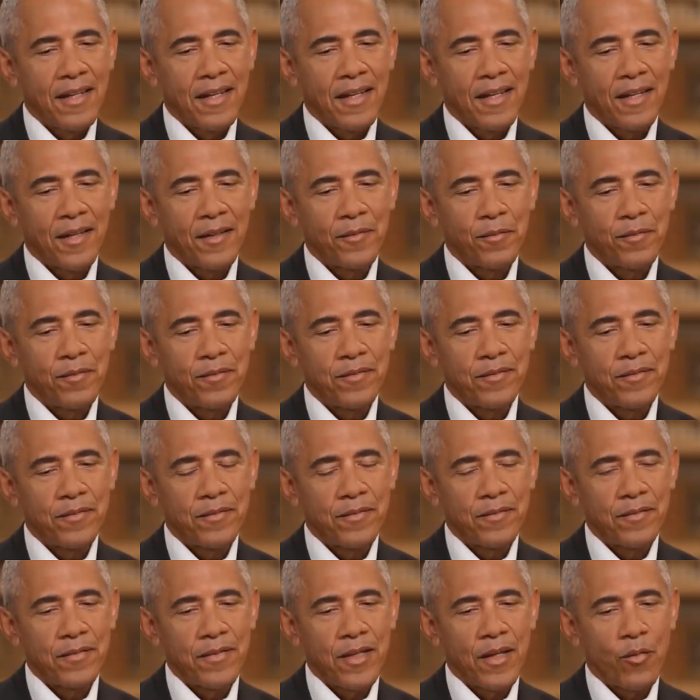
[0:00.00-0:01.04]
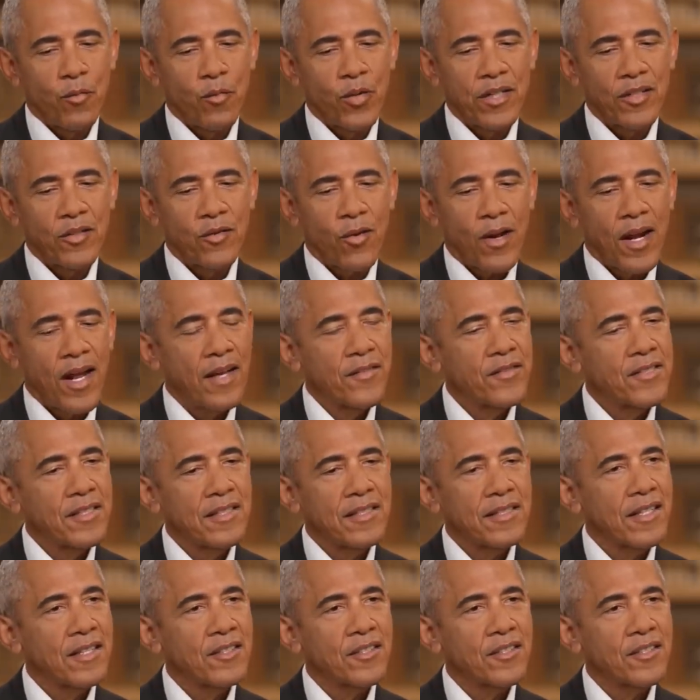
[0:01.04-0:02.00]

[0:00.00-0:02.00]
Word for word: uh, you know, what drives these